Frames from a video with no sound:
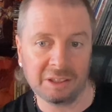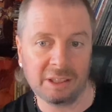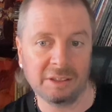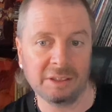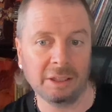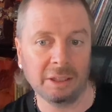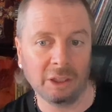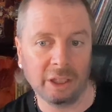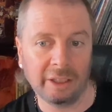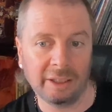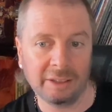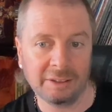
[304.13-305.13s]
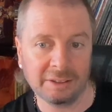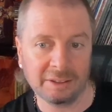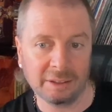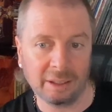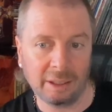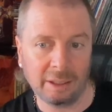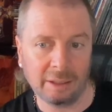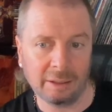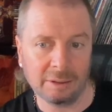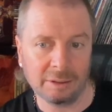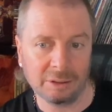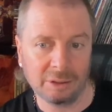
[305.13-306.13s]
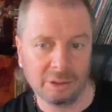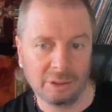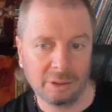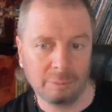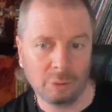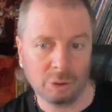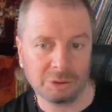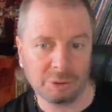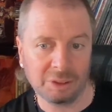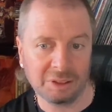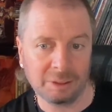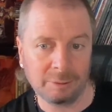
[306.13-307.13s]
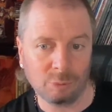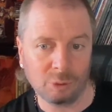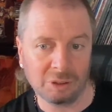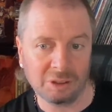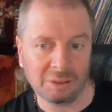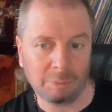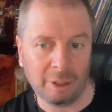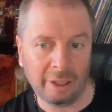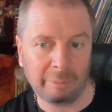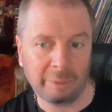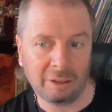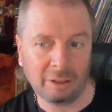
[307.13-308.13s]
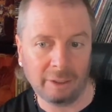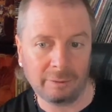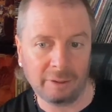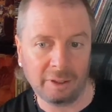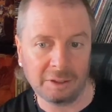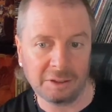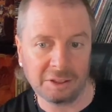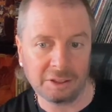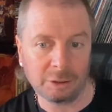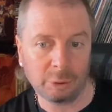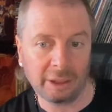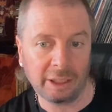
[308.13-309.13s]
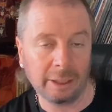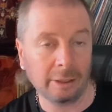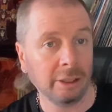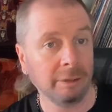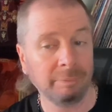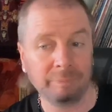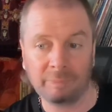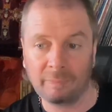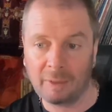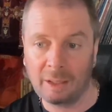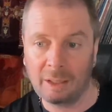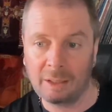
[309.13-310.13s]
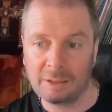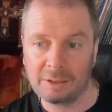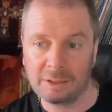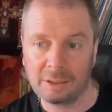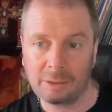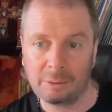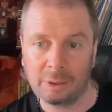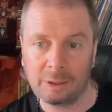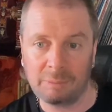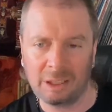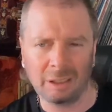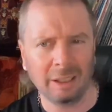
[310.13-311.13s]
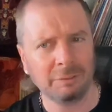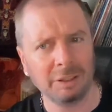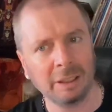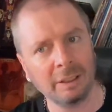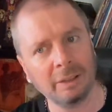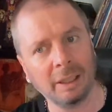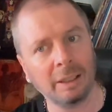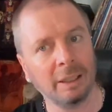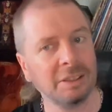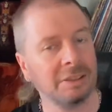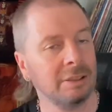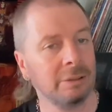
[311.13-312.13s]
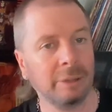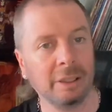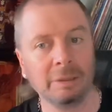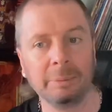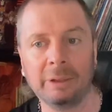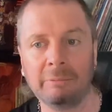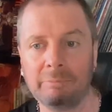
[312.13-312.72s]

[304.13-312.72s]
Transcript: hits in the 90s, and most recent was My Midnight Things in 2018. So um, yeah, I'll have to get that. I see it around a bit.